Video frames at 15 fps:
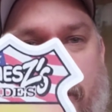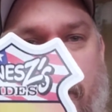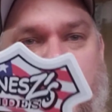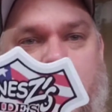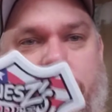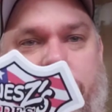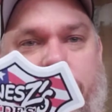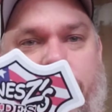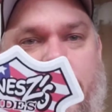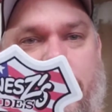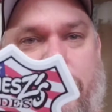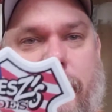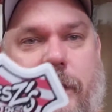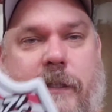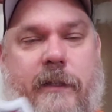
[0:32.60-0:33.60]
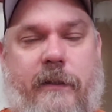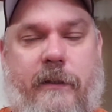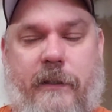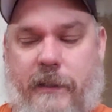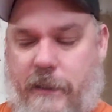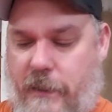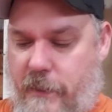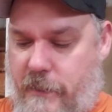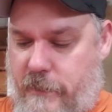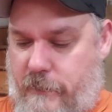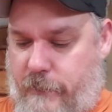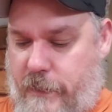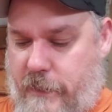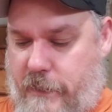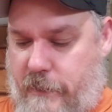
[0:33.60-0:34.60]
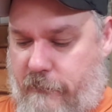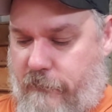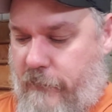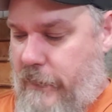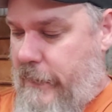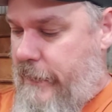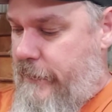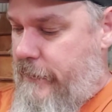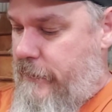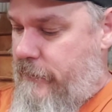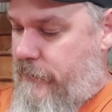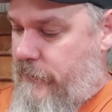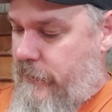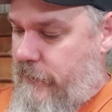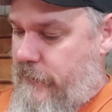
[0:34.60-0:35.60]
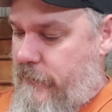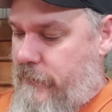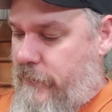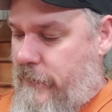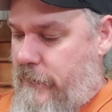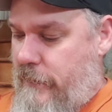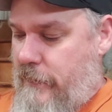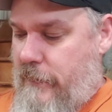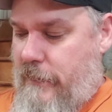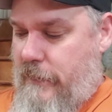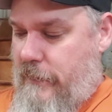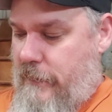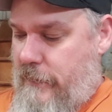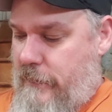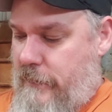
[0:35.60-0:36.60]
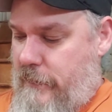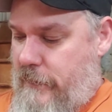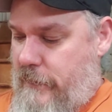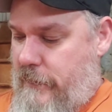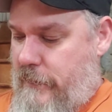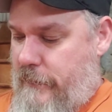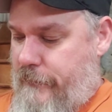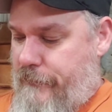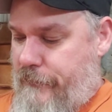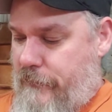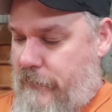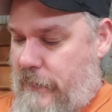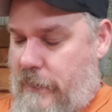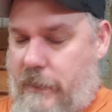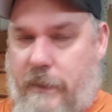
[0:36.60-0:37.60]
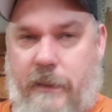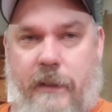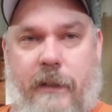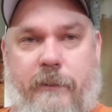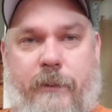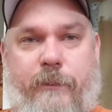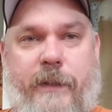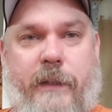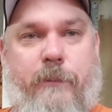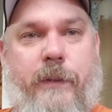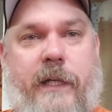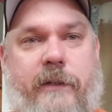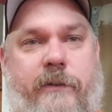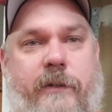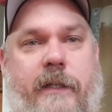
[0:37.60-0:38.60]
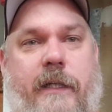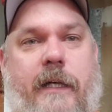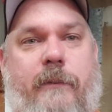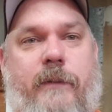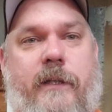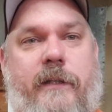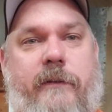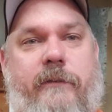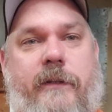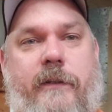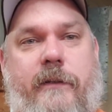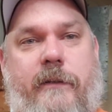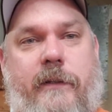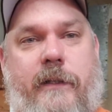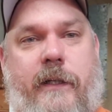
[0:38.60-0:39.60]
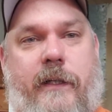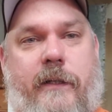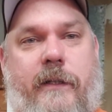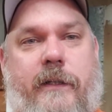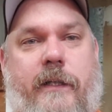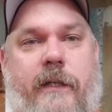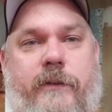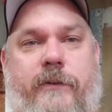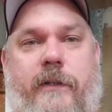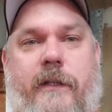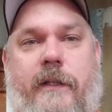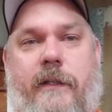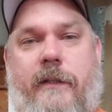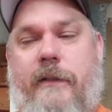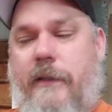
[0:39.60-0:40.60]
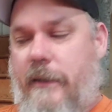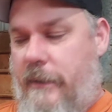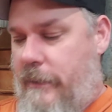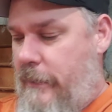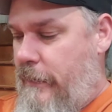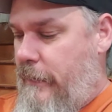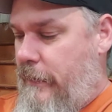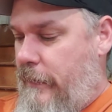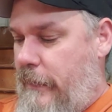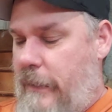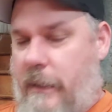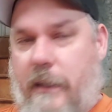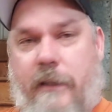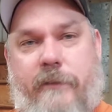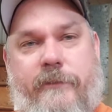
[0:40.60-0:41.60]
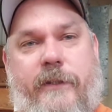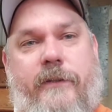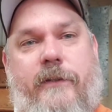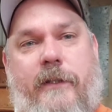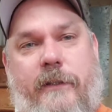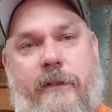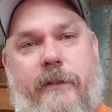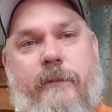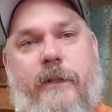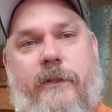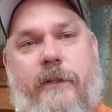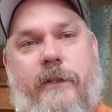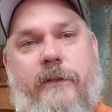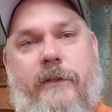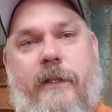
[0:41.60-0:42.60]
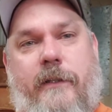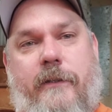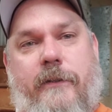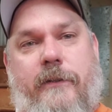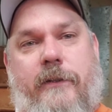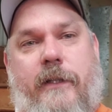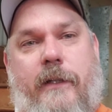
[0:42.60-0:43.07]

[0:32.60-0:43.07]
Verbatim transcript: I love the fact they, they carry the American flag in their stickers. Um, I'm a big patriot. I believe in, in our country, and I love to see them on our stickers.